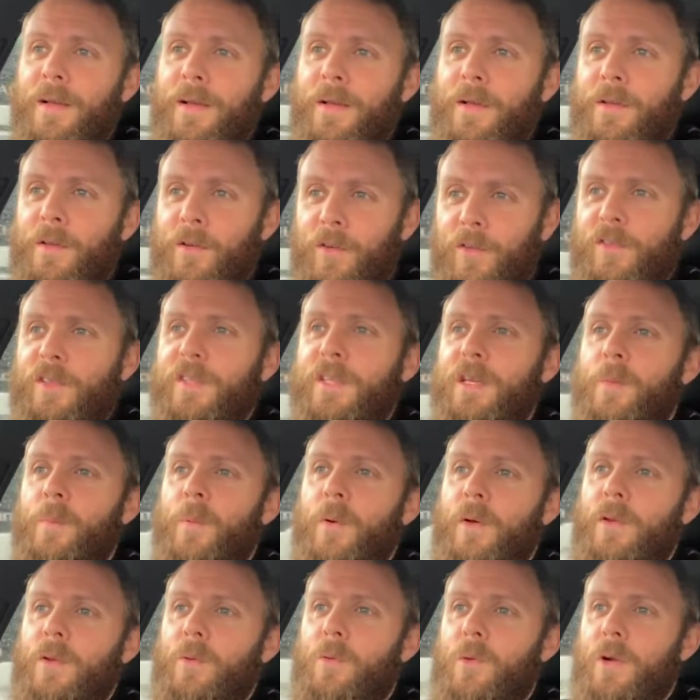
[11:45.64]
you see the
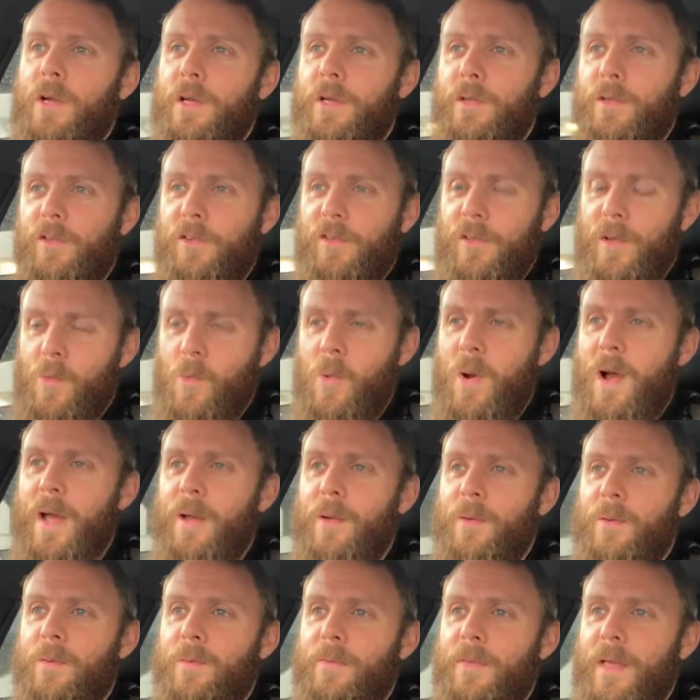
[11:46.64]
bodywork and you say,
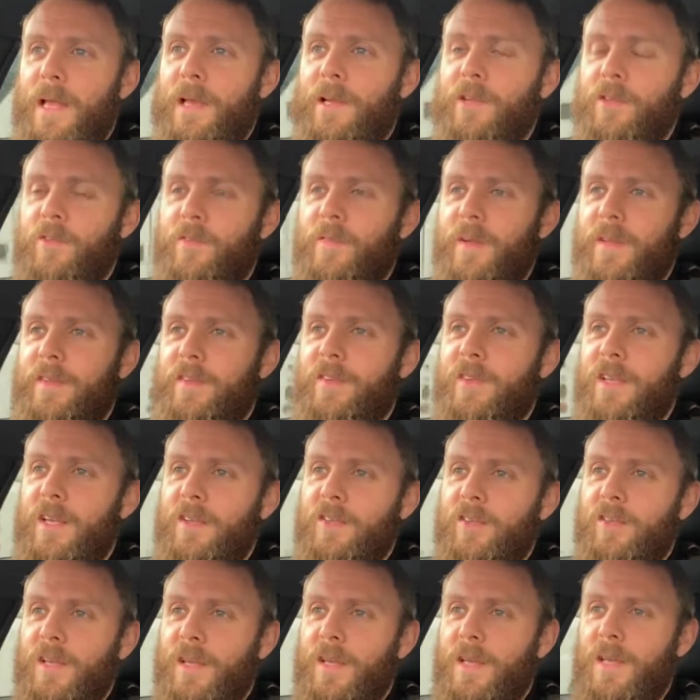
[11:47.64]
wow, that looks
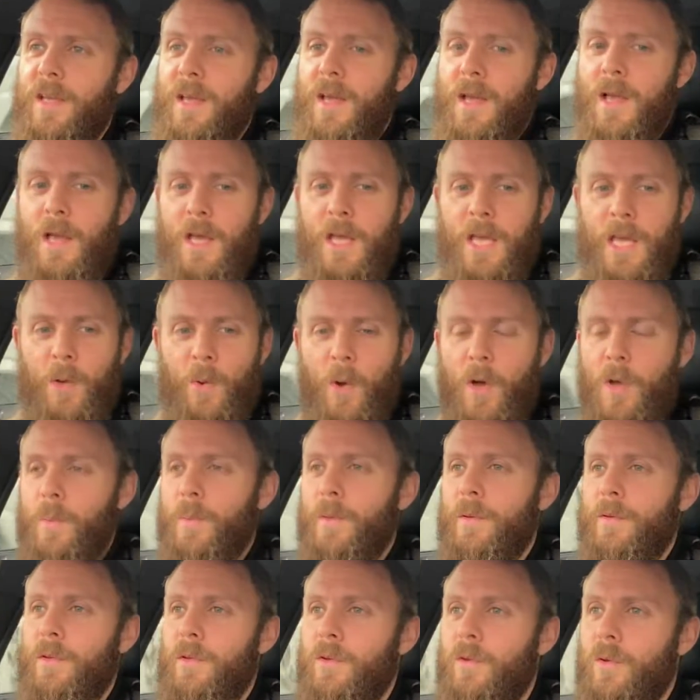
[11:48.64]
fantastic. You
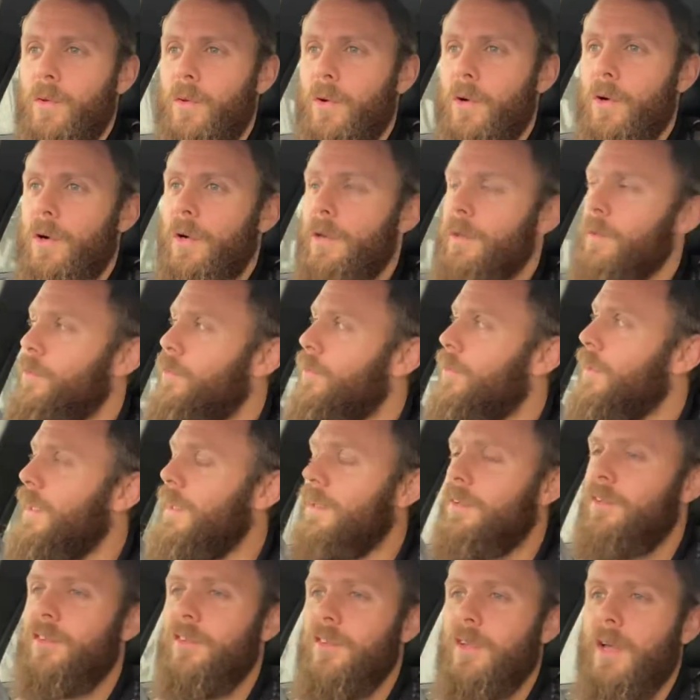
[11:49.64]
open the door, you sit
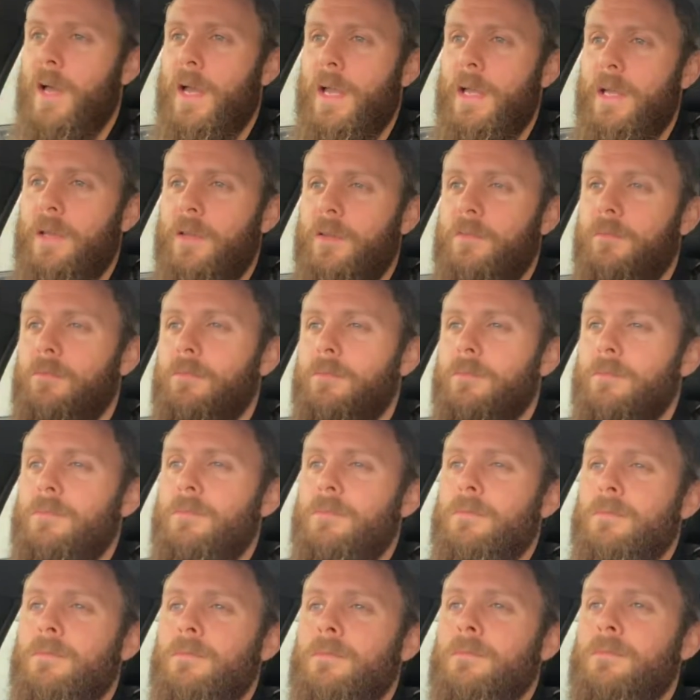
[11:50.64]
inside,
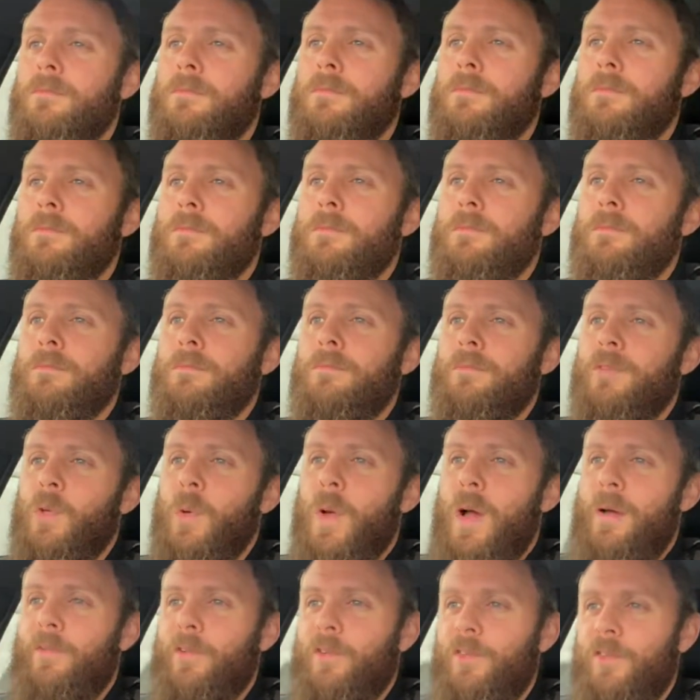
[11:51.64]

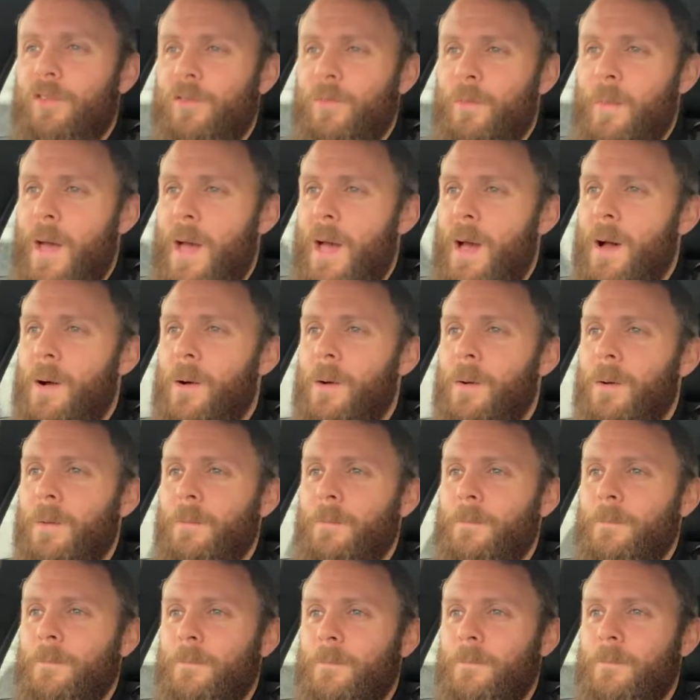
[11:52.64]
you have a smell,
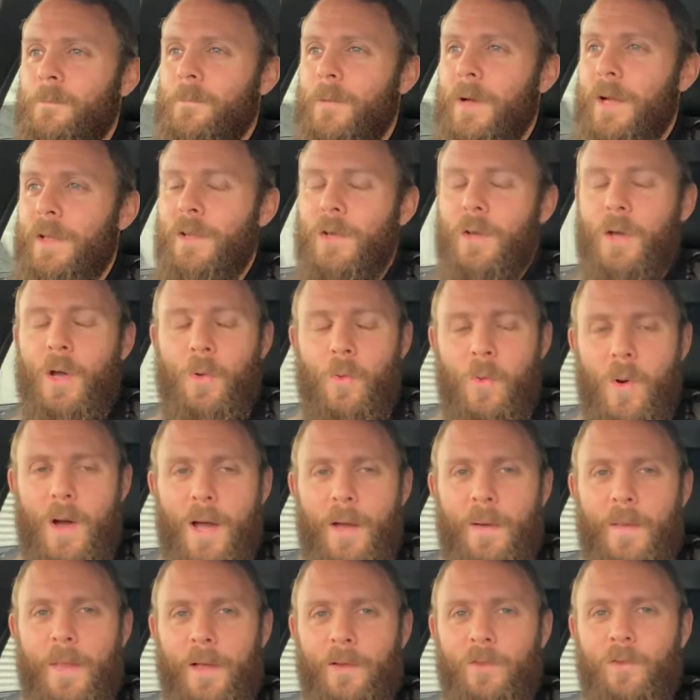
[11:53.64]
and you go,
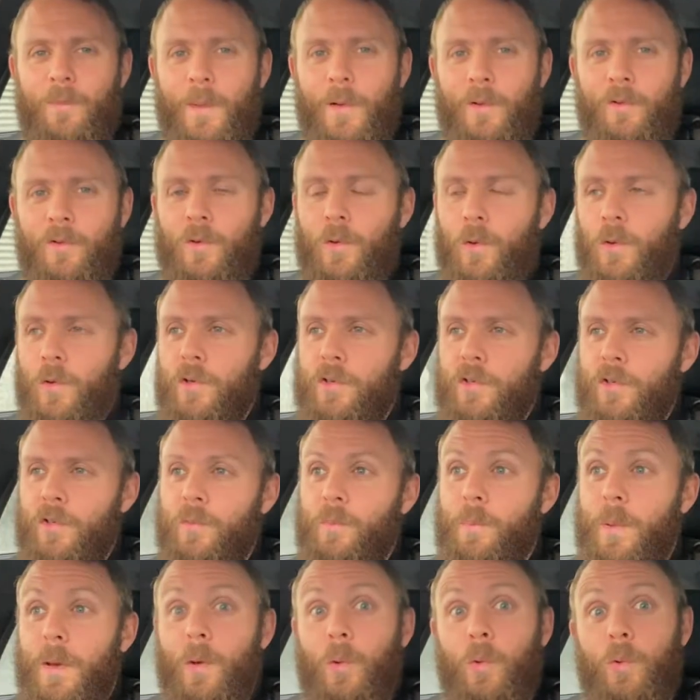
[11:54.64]
wow, that smells
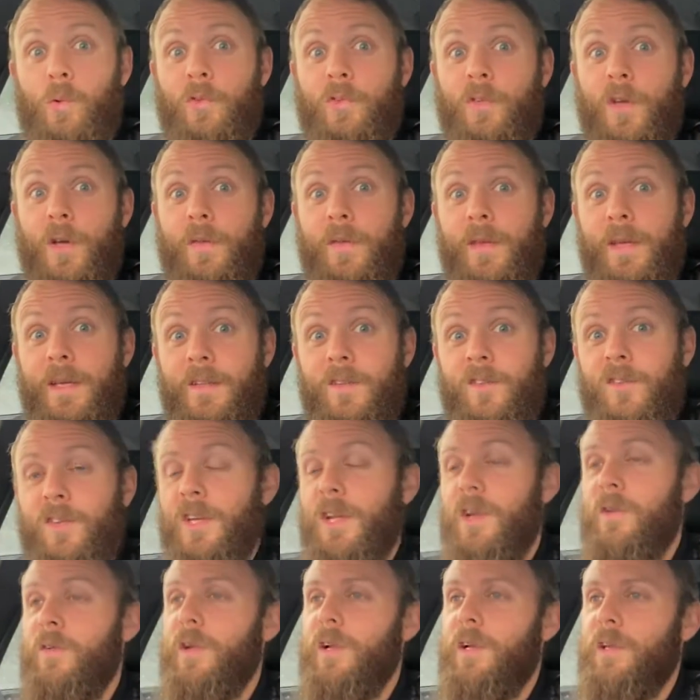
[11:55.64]
gorgeous. But also the
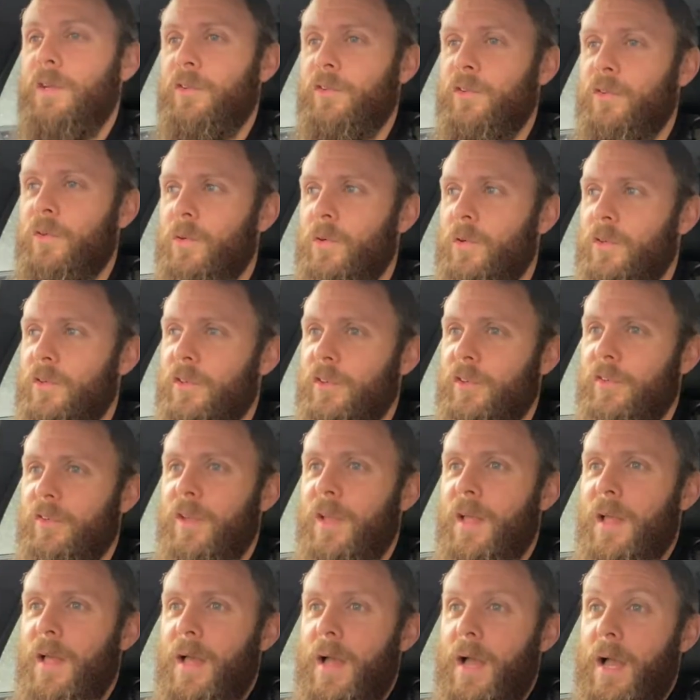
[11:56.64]
interior looks gorgeous.
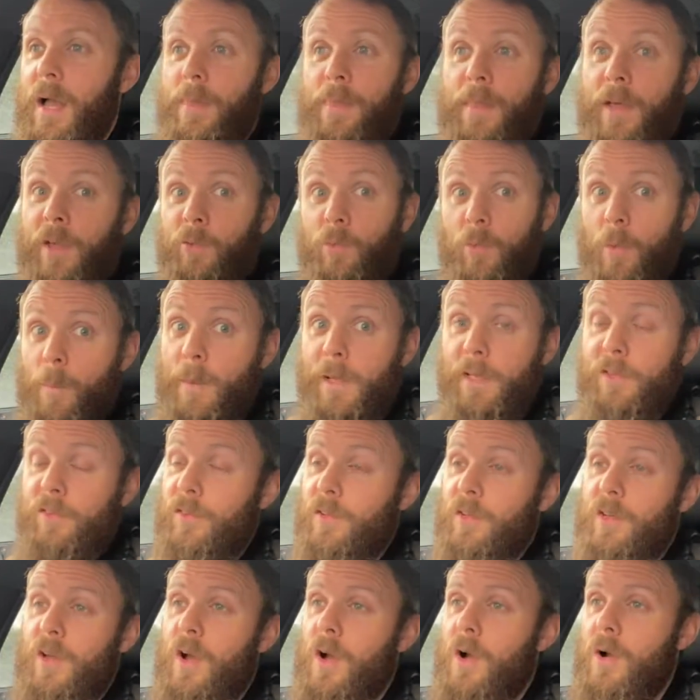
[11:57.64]
And that's what makes
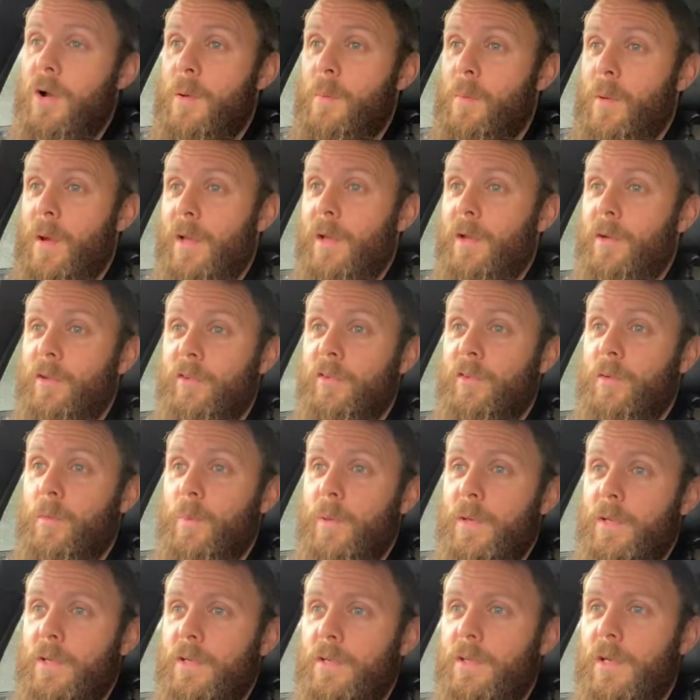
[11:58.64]
the car, in my honest
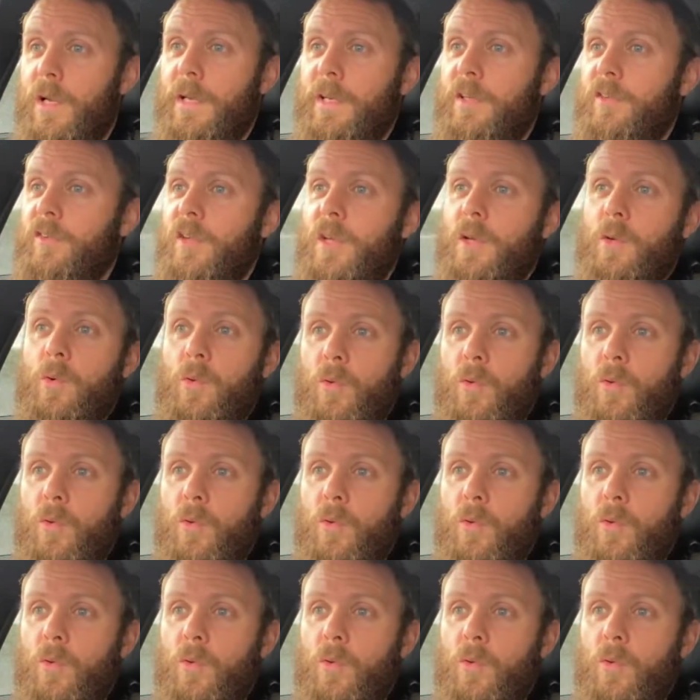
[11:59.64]
opinion. Like I say, all